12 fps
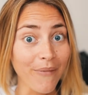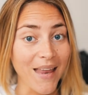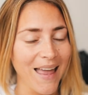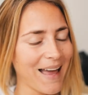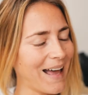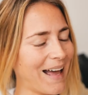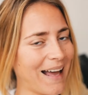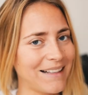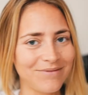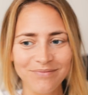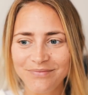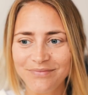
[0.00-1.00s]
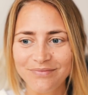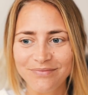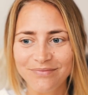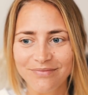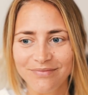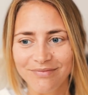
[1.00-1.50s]

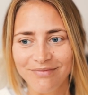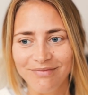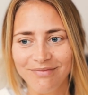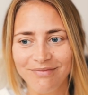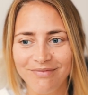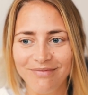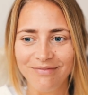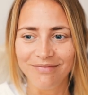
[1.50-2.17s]
(no one is talking)